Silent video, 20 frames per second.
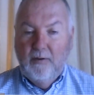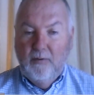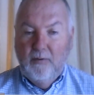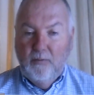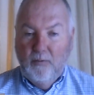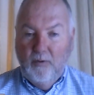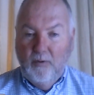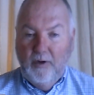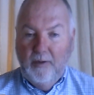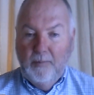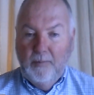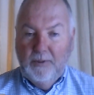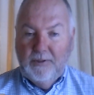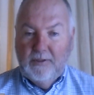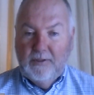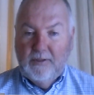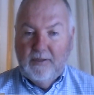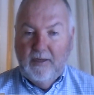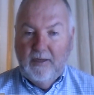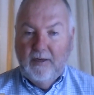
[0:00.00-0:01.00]
were able to
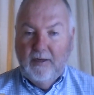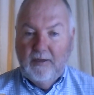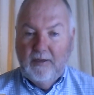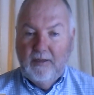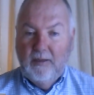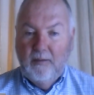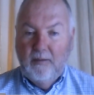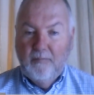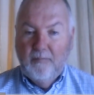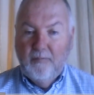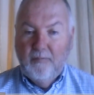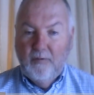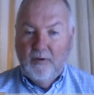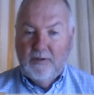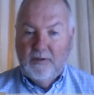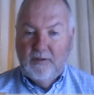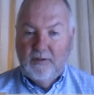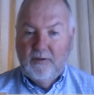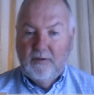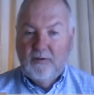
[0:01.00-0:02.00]
send a team
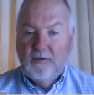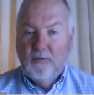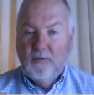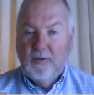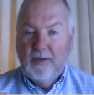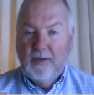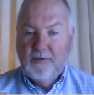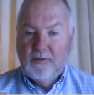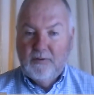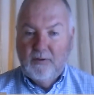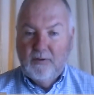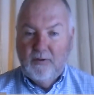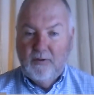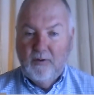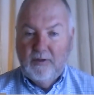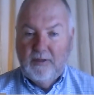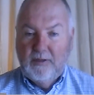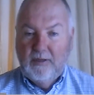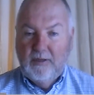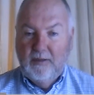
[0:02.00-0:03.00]
first in
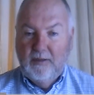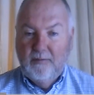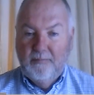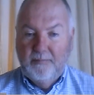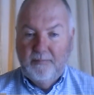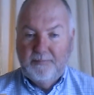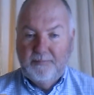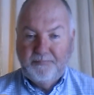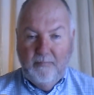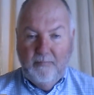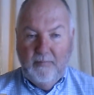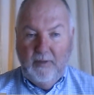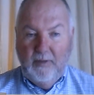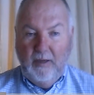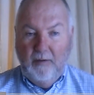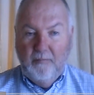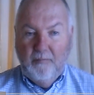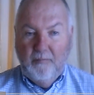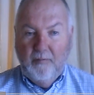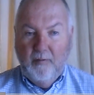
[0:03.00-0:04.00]
2013.
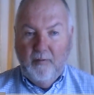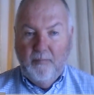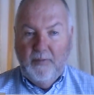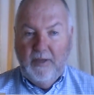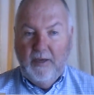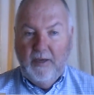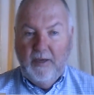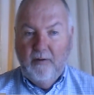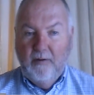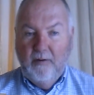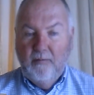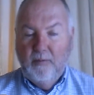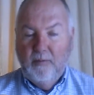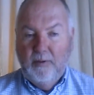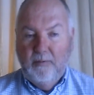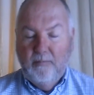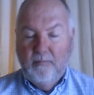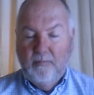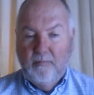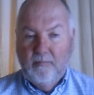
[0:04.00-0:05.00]
And from there,
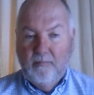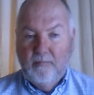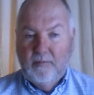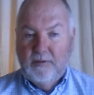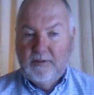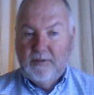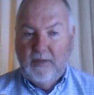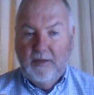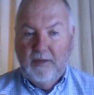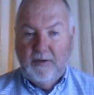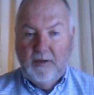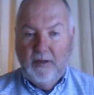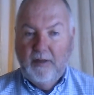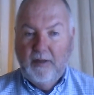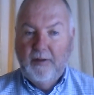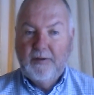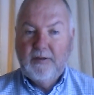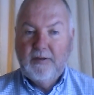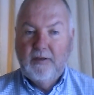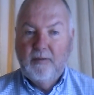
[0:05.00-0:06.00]
we sent
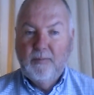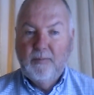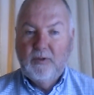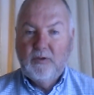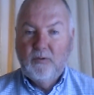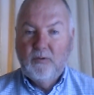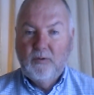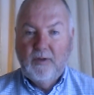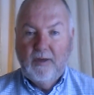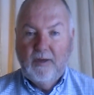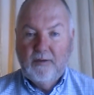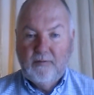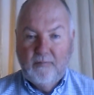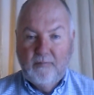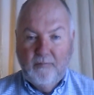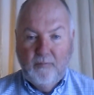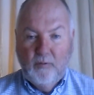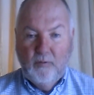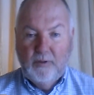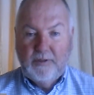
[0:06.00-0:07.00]
another team in
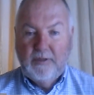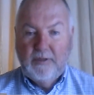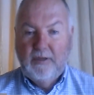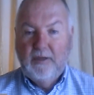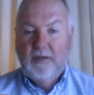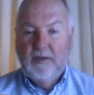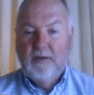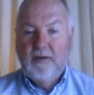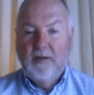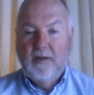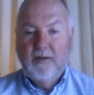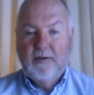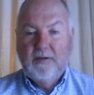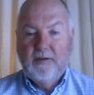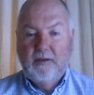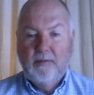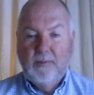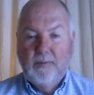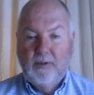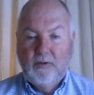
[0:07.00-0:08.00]
2014, another
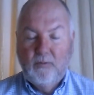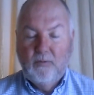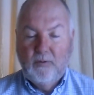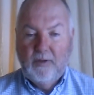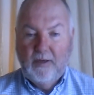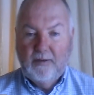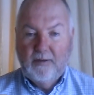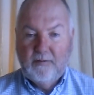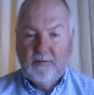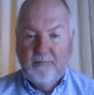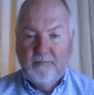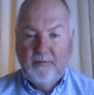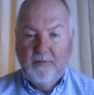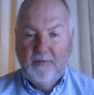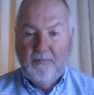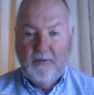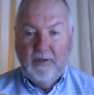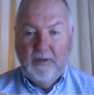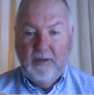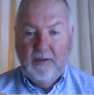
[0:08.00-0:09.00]
team in
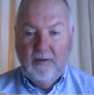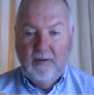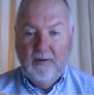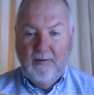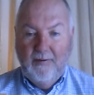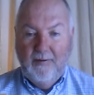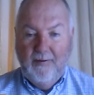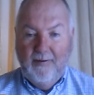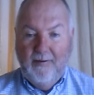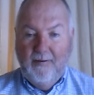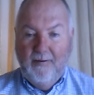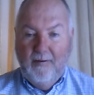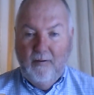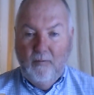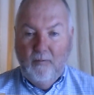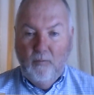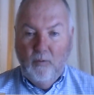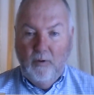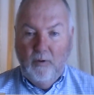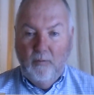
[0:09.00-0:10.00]
2015,
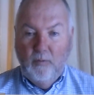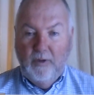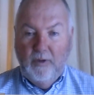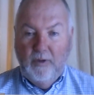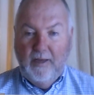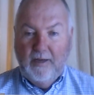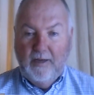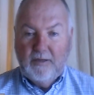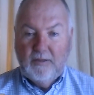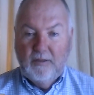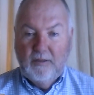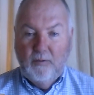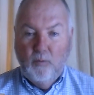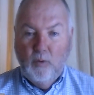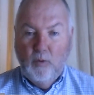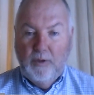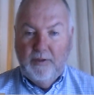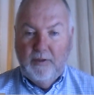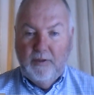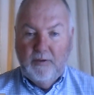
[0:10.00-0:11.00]
when we actually
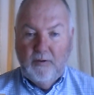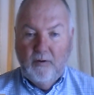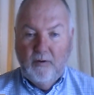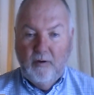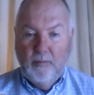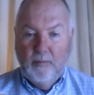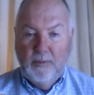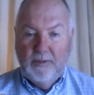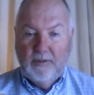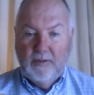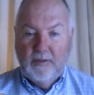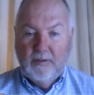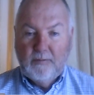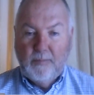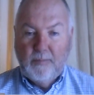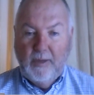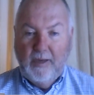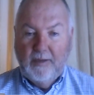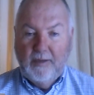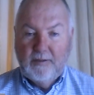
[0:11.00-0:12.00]
won the tournament this
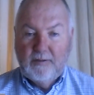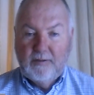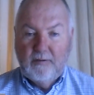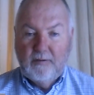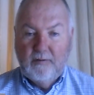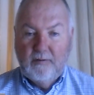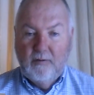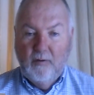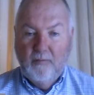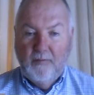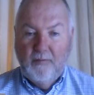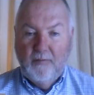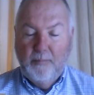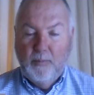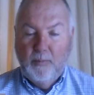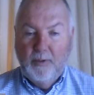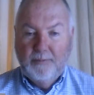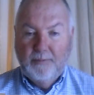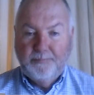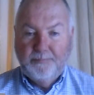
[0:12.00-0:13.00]
past
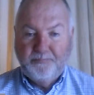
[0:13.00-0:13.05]
November.